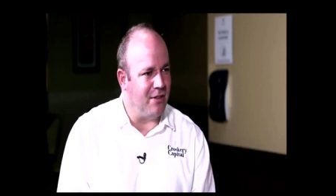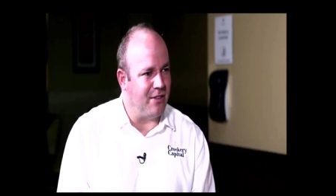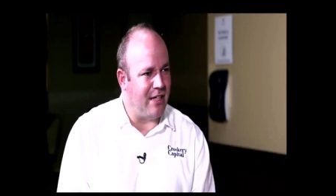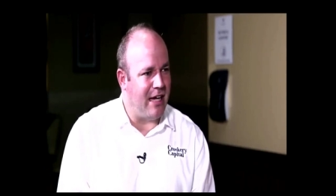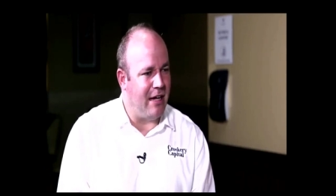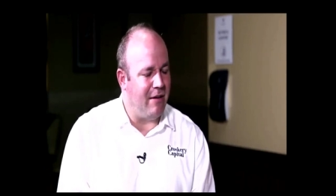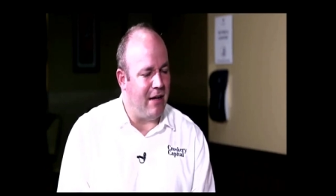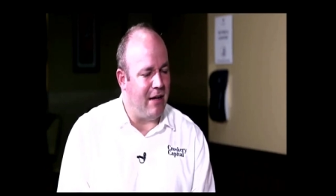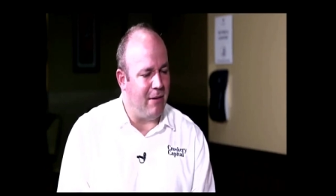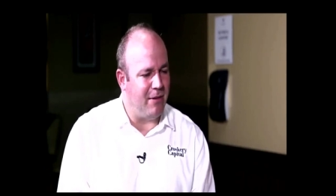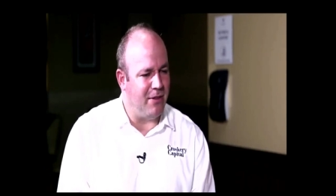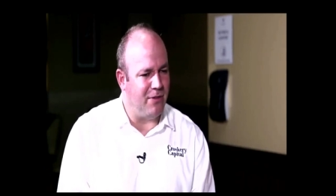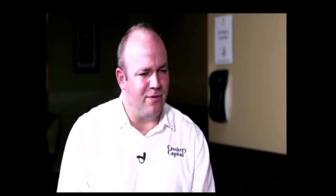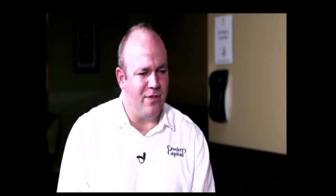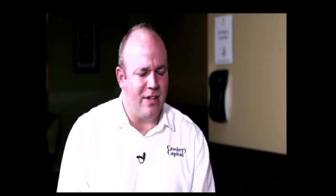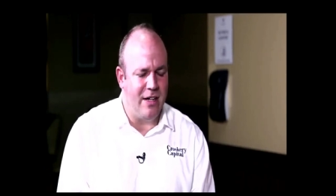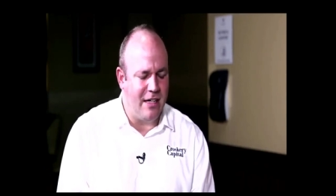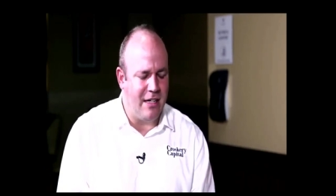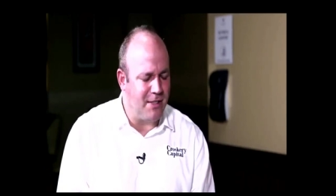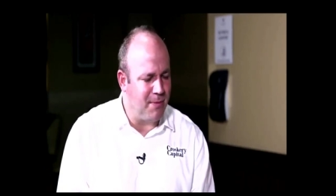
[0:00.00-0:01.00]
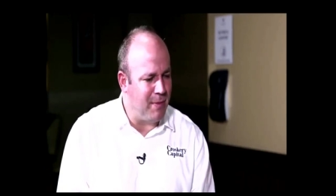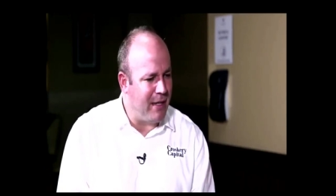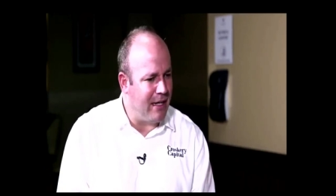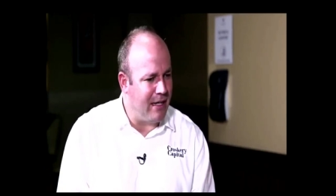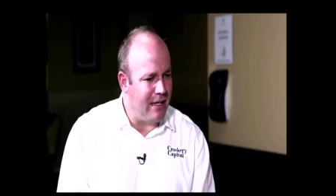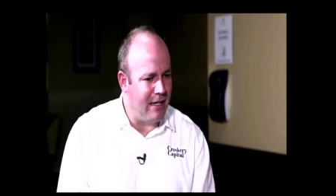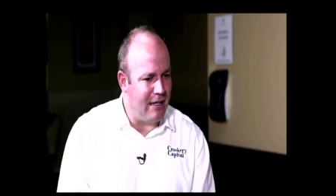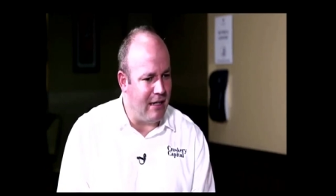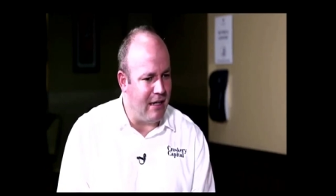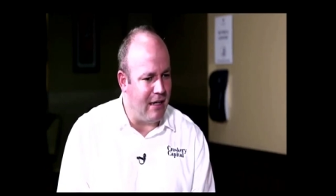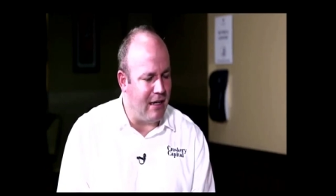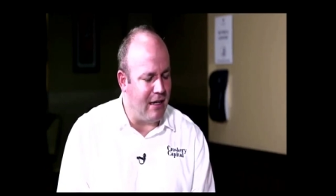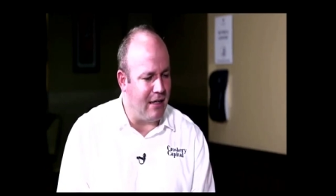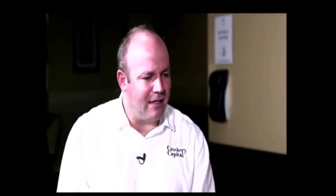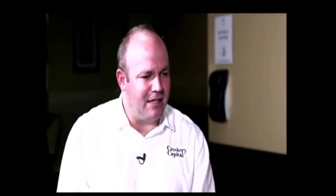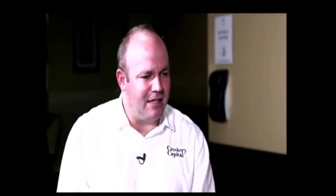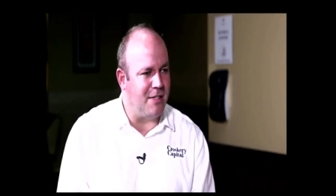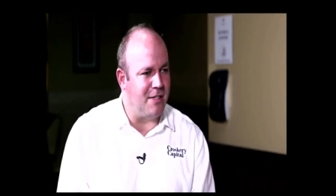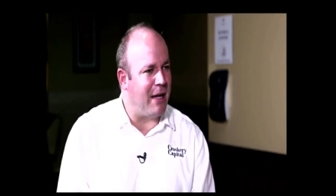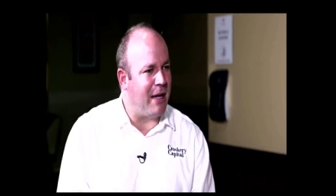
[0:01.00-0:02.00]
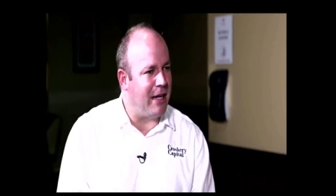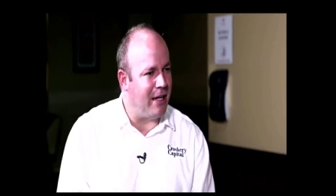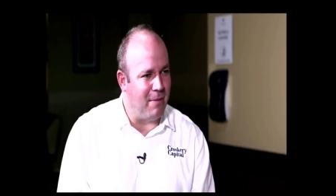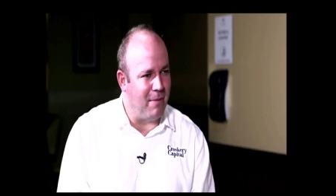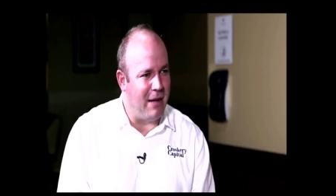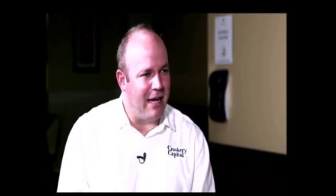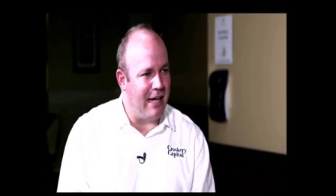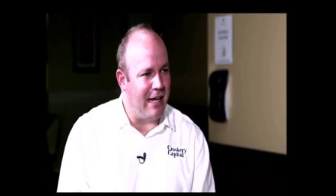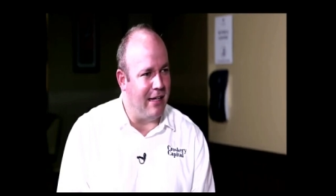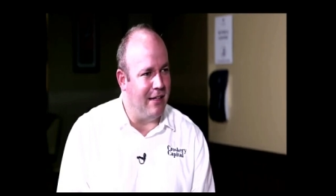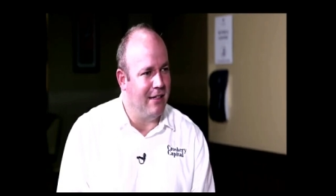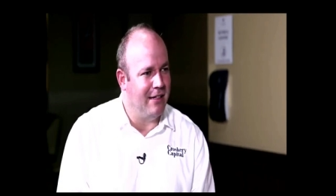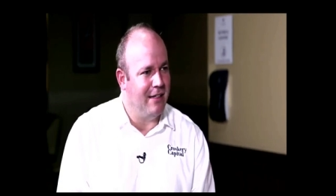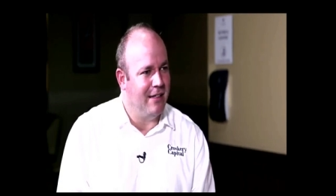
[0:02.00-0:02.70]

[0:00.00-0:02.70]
So I was very inspired by,